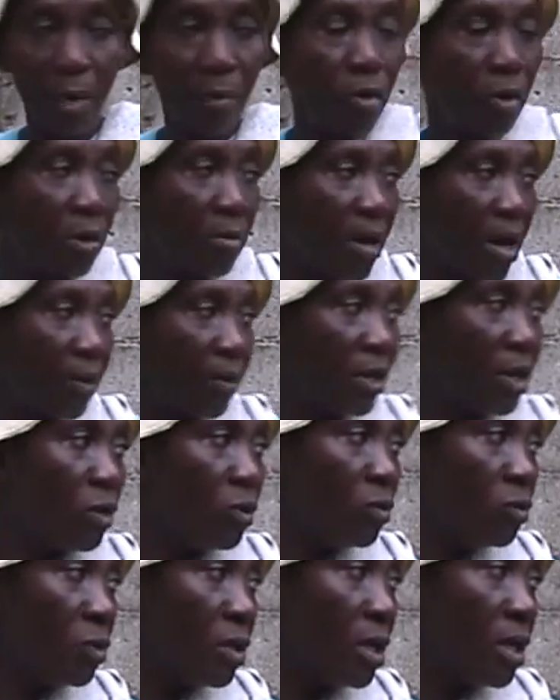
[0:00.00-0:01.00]
Remember with the
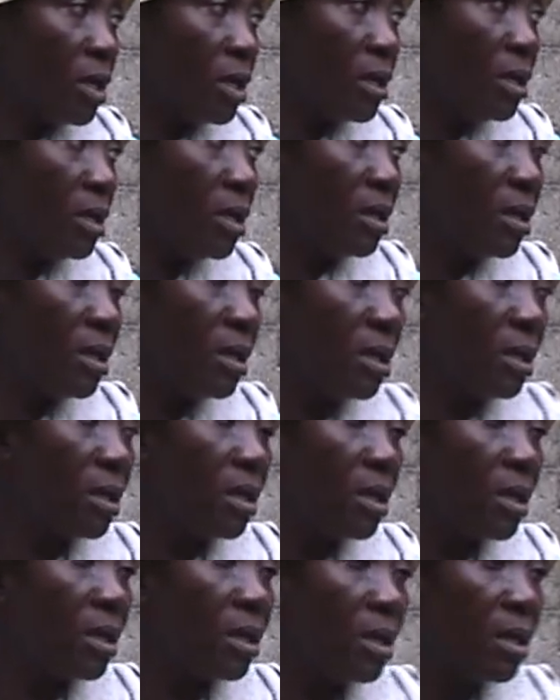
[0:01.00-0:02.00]
noni?
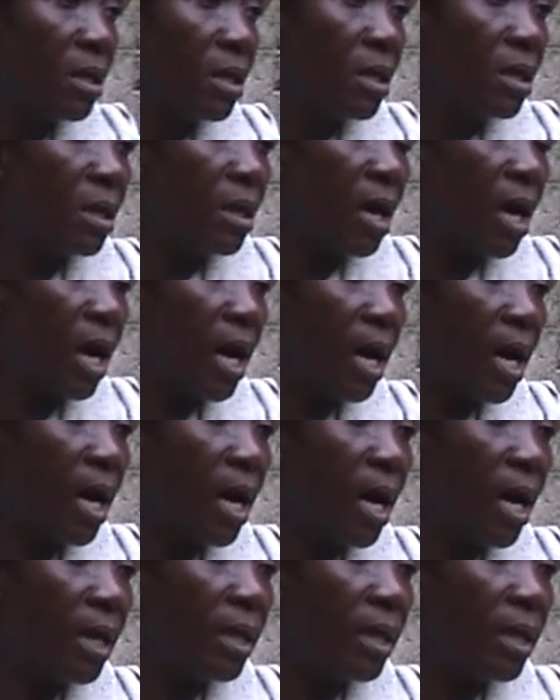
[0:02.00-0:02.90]
Uh, uh,